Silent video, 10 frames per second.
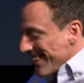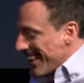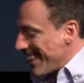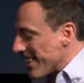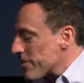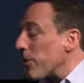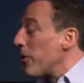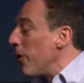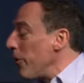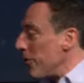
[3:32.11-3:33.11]
idea. So
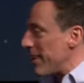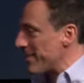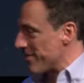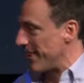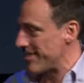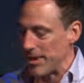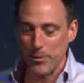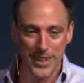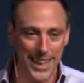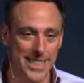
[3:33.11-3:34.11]
go to the restaurant, send one
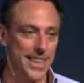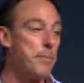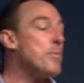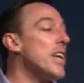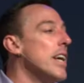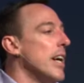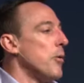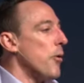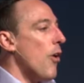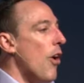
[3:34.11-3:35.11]
of the guys in,
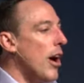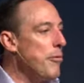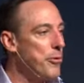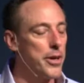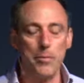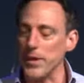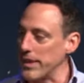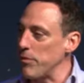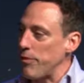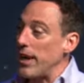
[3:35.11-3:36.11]
offer him, like
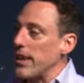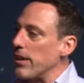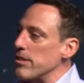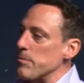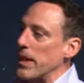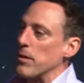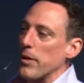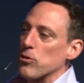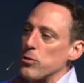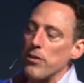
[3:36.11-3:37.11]
they find out he's making
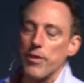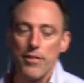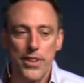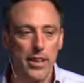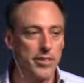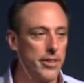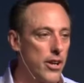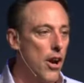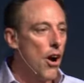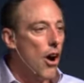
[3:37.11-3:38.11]
about 25000 a year,
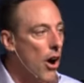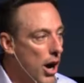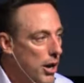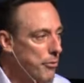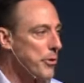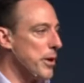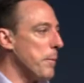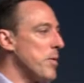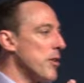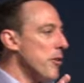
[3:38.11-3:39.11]
offer
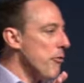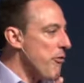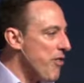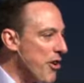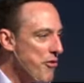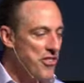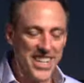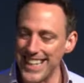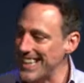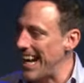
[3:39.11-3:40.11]
him
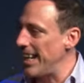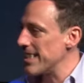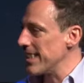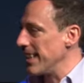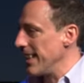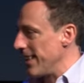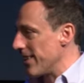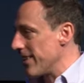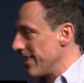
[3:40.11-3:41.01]
50000 a year.